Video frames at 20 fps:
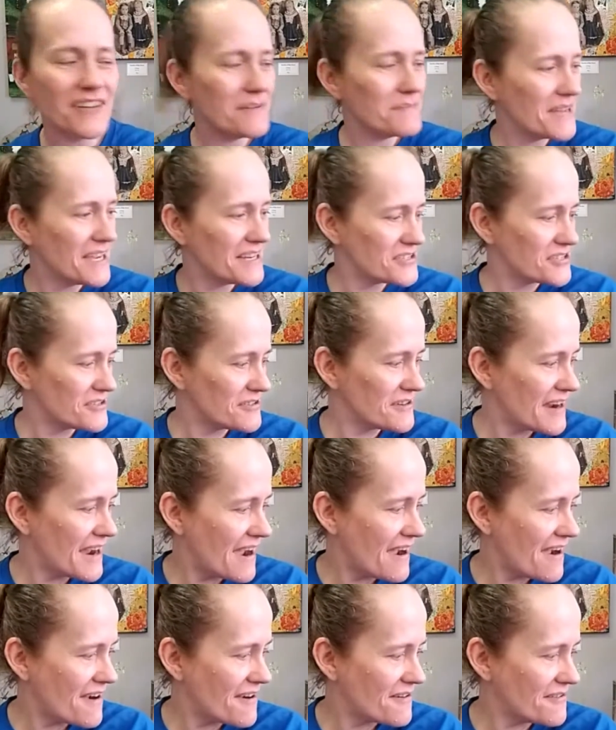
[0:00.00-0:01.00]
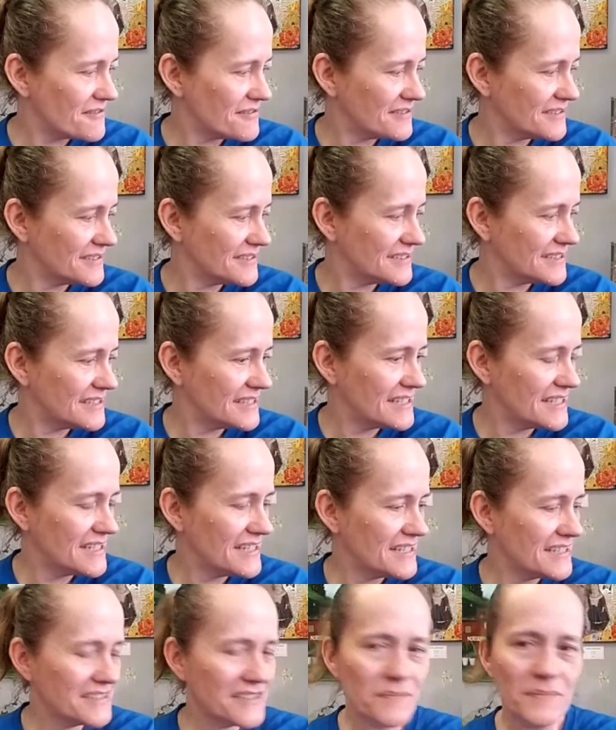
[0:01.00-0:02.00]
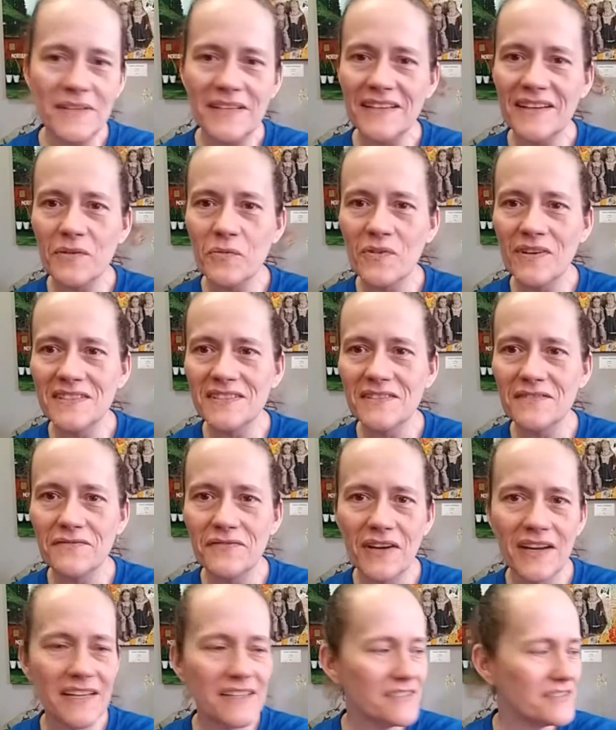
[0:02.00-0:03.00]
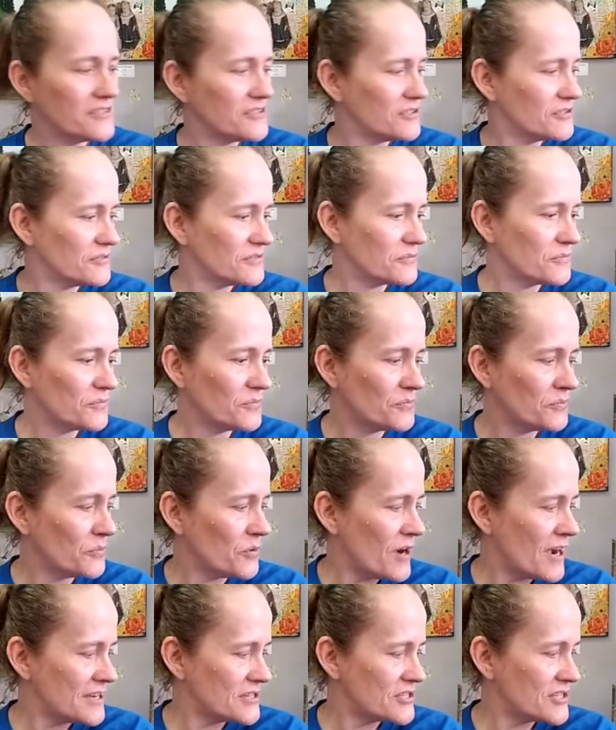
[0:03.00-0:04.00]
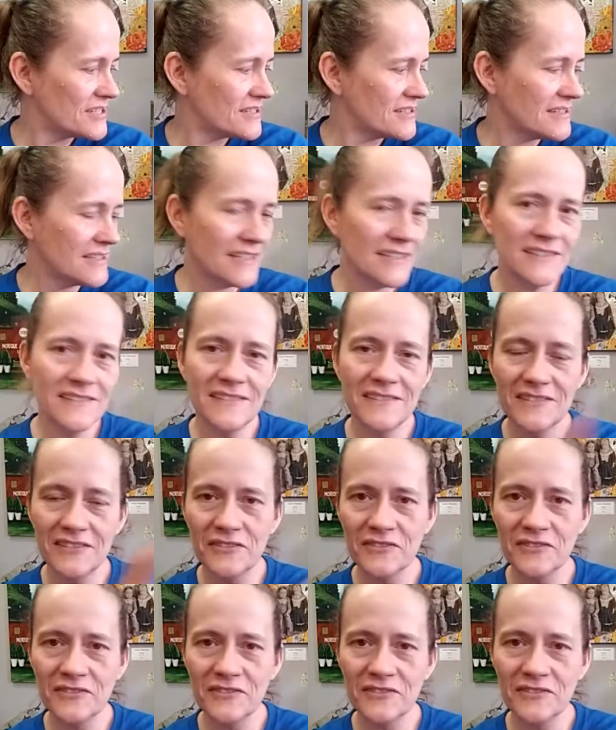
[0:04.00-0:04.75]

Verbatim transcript: I'm not sure how, depending on what device you're watching on,